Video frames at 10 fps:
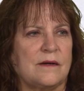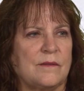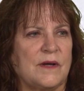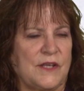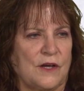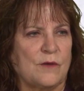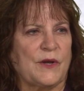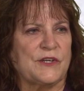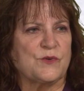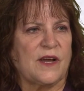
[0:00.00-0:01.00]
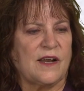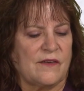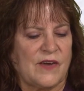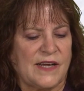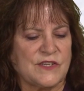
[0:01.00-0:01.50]
A young marriage right
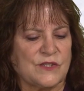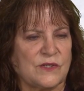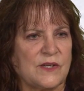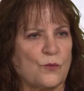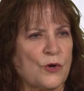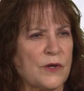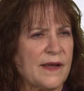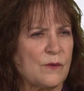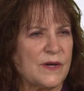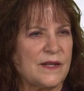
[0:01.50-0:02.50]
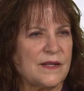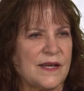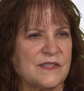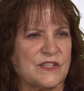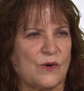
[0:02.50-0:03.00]
out of high school didn't work that well,
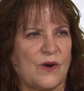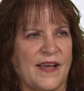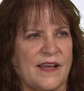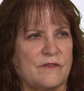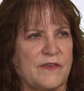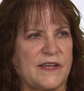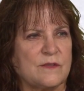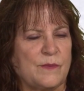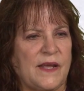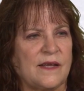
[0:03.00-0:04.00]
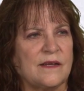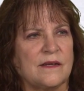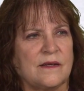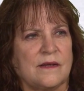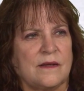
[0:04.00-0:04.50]
and so I had to face being
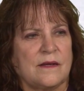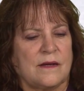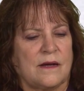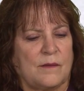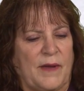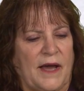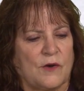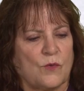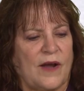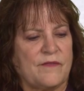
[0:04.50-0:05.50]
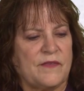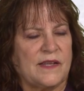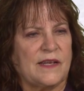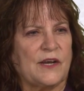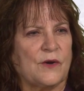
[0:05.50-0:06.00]
a battered wife and
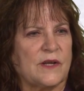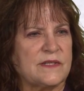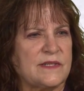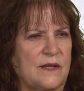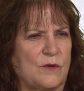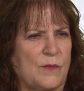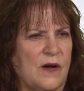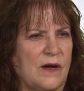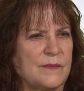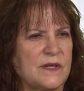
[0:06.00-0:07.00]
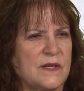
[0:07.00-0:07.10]
then later on a single mom.